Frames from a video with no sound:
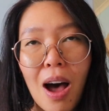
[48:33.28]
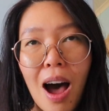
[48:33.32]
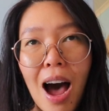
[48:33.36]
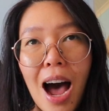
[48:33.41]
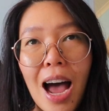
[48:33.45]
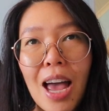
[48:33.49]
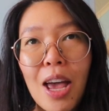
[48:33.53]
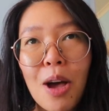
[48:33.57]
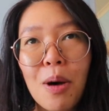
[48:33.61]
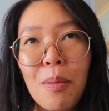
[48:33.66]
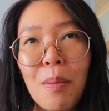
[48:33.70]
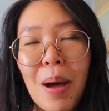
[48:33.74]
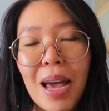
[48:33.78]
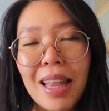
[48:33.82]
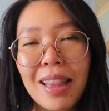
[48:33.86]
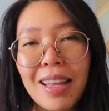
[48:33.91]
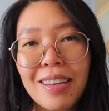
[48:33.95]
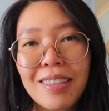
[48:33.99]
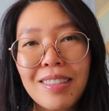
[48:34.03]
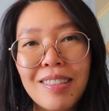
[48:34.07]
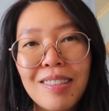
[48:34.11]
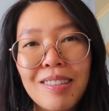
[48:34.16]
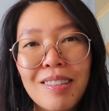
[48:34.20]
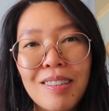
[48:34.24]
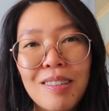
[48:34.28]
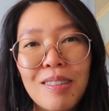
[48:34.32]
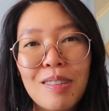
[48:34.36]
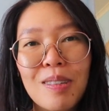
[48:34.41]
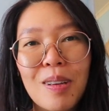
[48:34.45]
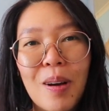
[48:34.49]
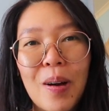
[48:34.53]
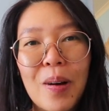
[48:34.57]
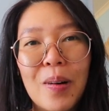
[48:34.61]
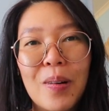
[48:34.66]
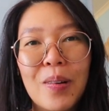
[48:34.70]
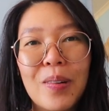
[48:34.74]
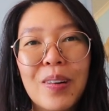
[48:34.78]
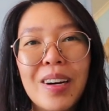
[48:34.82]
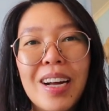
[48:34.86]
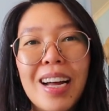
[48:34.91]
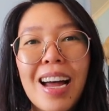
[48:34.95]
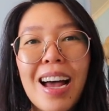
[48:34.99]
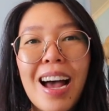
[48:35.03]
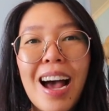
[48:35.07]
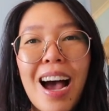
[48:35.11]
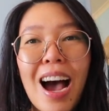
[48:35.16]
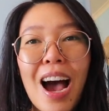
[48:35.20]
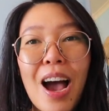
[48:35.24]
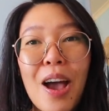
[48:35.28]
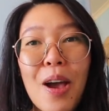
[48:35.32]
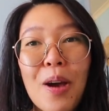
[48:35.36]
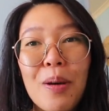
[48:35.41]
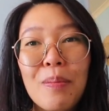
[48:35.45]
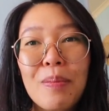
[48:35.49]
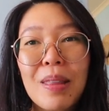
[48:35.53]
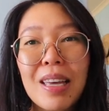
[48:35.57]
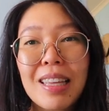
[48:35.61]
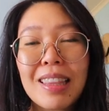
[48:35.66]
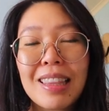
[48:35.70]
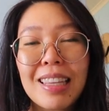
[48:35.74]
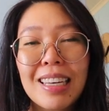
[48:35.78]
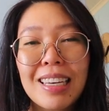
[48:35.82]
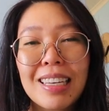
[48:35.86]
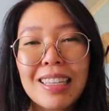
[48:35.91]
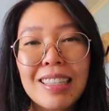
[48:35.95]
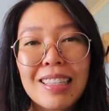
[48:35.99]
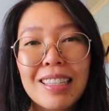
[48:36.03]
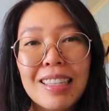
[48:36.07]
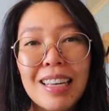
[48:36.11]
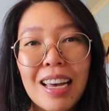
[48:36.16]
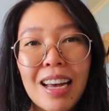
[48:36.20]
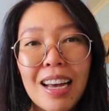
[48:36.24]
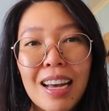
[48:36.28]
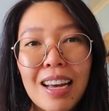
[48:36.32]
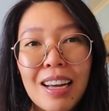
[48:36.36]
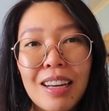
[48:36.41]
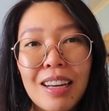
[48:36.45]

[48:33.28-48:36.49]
high on my list. So I hope that this